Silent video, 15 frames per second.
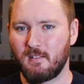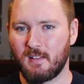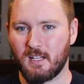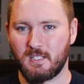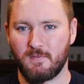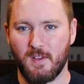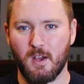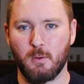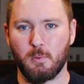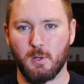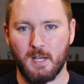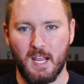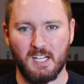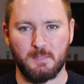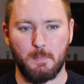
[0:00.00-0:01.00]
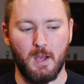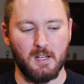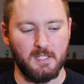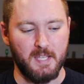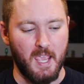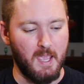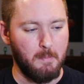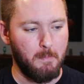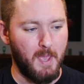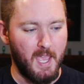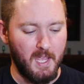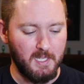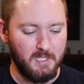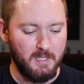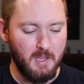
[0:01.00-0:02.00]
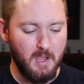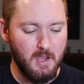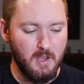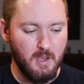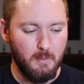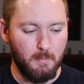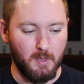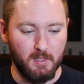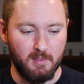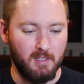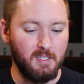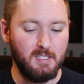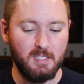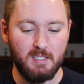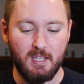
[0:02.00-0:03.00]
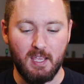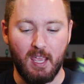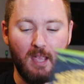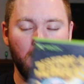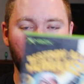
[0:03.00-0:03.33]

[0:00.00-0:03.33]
that's available on Xbox Game Pass, but this is the game